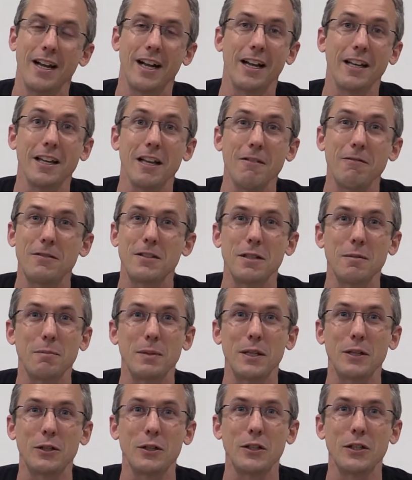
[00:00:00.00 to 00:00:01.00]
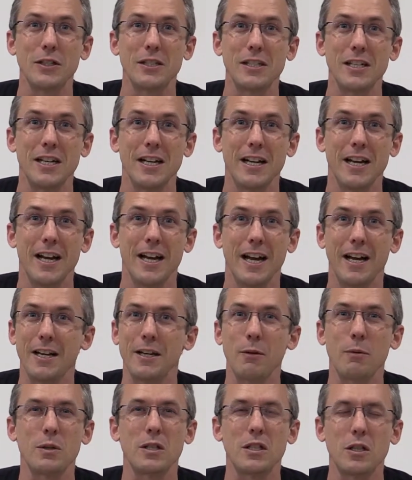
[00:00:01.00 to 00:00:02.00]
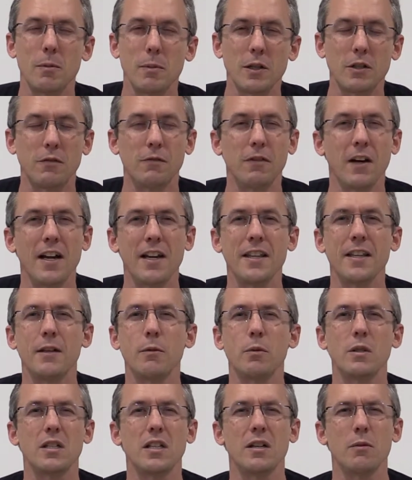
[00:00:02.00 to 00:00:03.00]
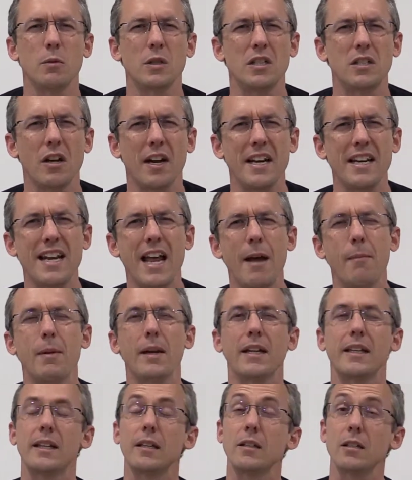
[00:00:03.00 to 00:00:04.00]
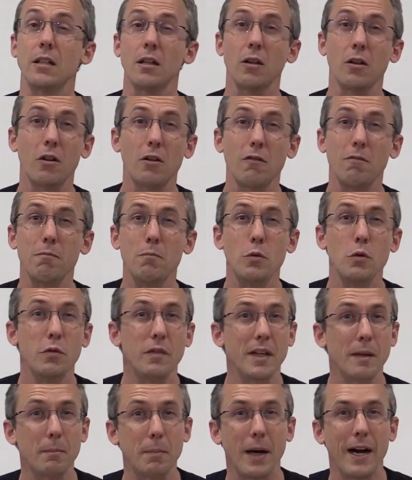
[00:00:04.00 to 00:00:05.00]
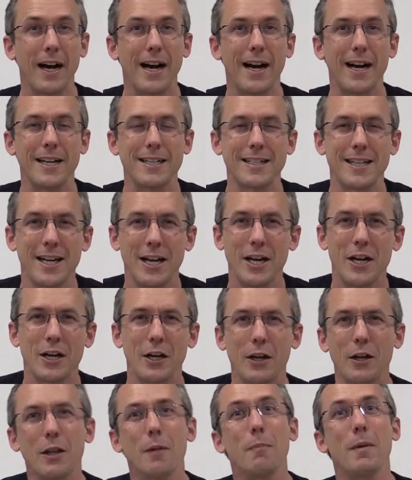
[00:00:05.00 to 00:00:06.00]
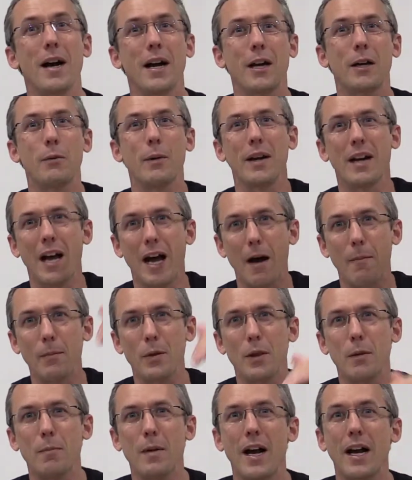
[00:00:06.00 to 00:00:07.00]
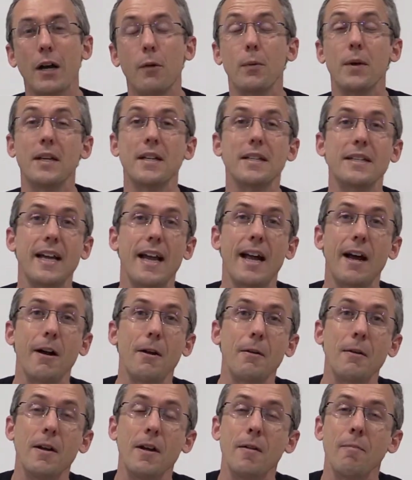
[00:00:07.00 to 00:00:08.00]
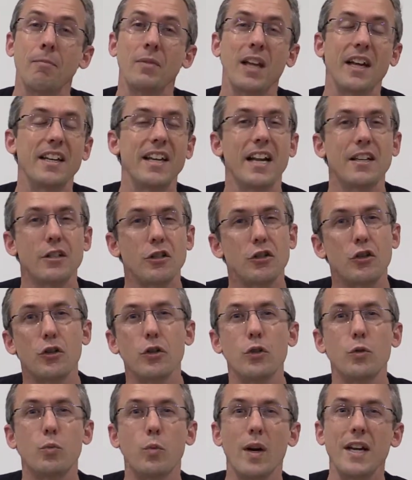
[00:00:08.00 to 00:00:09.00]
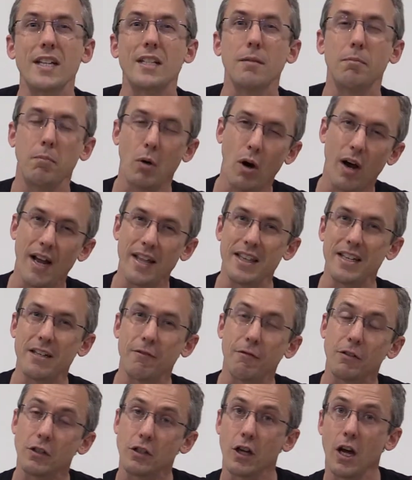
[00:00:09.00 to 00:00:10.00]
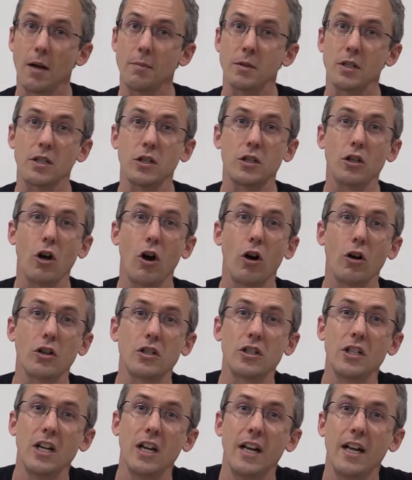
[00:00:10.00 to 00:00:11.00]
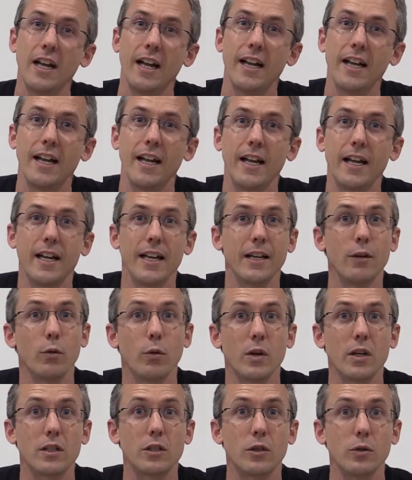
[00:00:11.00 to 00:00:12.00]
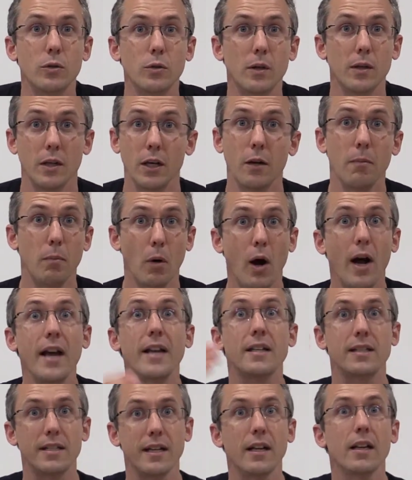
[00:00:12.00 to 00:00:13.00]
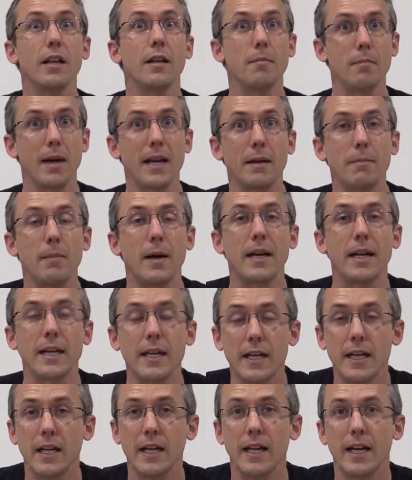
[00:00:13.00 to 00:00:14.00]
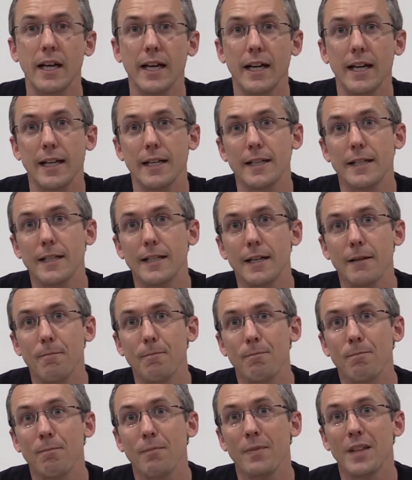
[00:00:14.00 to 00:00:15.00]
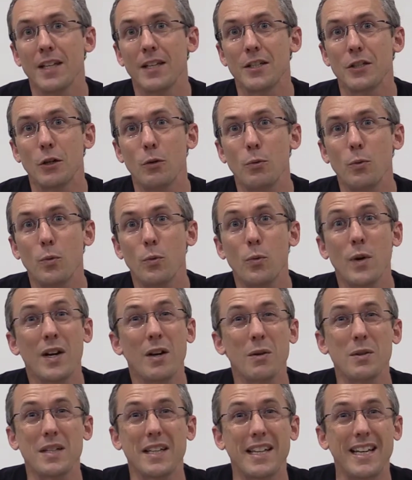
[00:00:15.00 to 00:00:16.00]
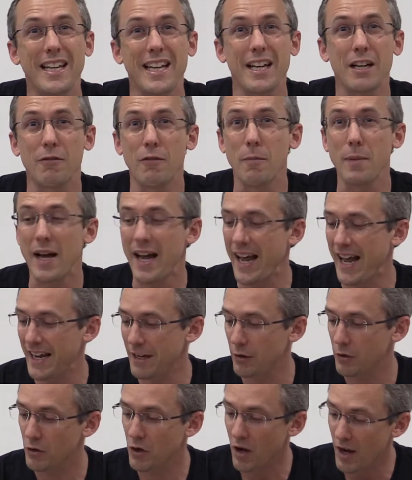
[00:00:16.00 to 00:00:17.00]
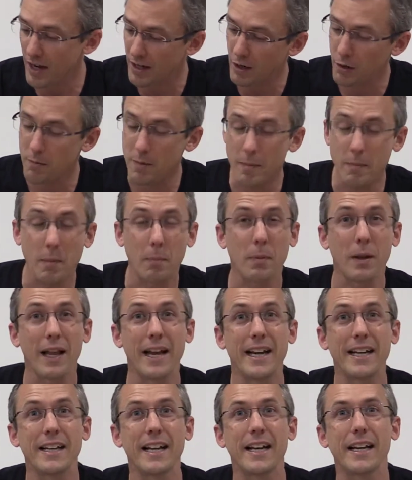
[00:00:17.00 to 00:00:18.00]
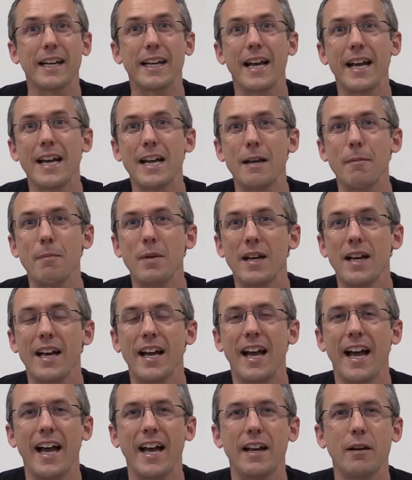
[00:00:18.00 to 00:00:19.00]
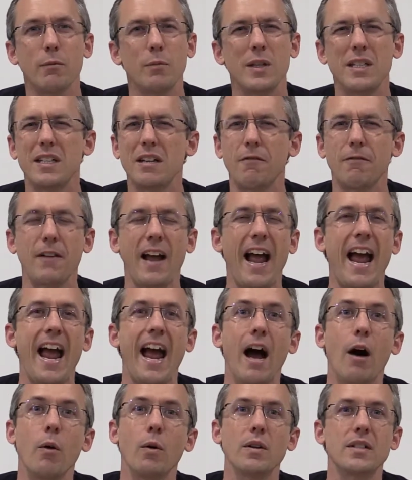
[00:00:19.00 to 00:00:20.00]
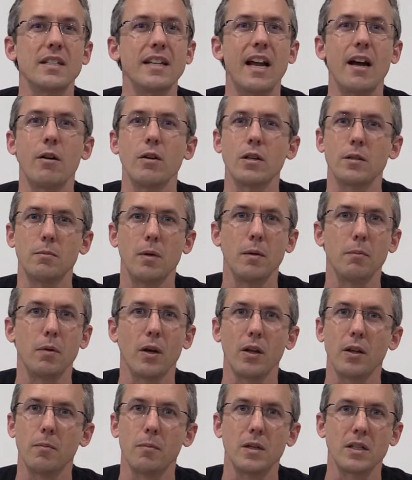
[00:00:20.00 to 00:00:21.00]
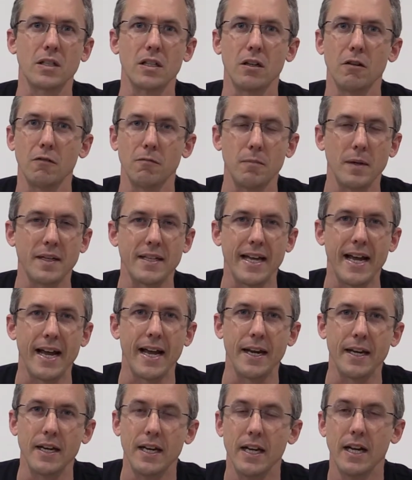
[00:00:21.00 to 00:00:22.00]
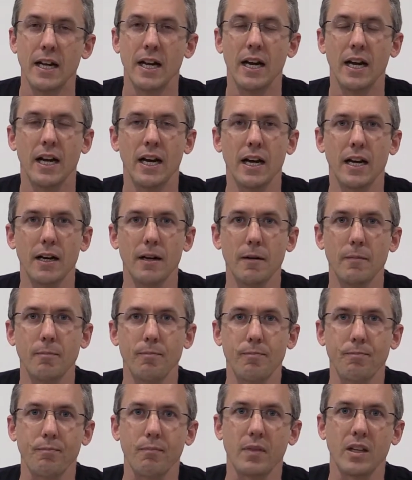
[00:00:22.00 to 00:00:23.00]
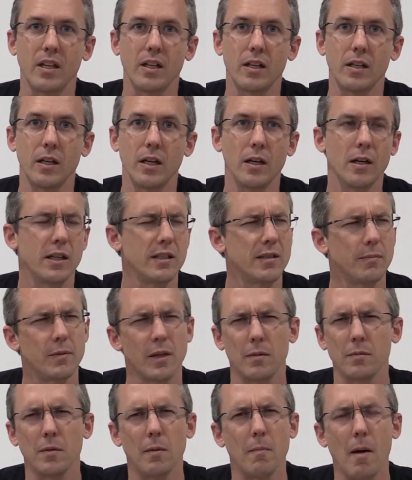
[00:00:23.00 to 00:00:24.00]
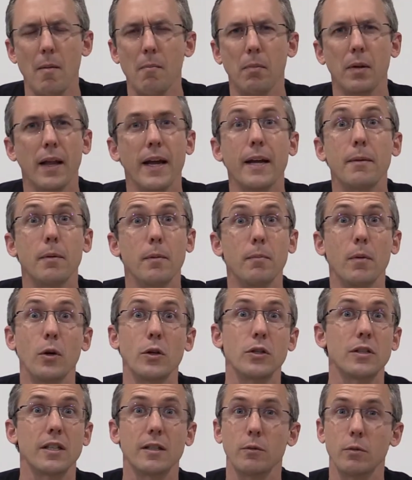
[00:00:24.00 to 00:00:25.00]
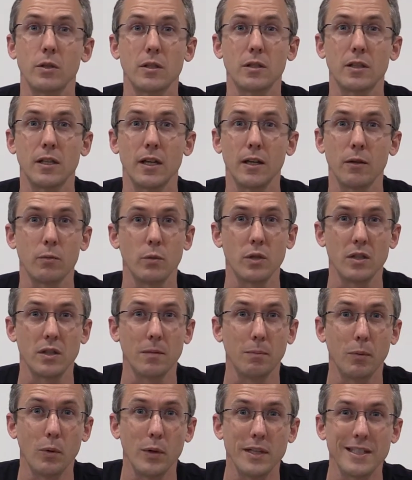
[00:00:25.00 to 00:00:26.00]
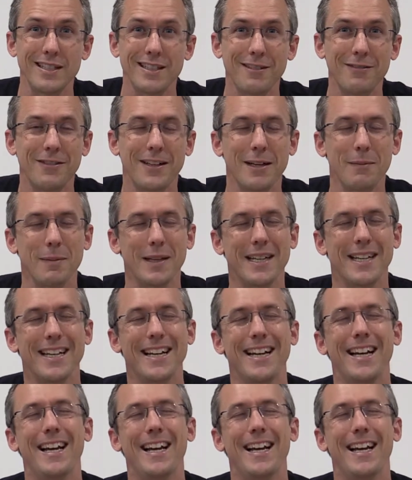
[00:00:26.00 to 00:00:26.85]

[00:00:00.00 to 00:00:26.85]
I loved it because you know, it was so much fun. It was dynamic. There's a lot of moving parts. You know, the market went up and the market went down, and you had to choose when to buy the different types of stocks in order to, you know, buy and sell and make money. And so when I was a kid of about 8 or 9, I remember playing that game, and we did it for hours and hours. My brother, myself, my dad, sometimes my mum played, but mostly it was the boys in the family.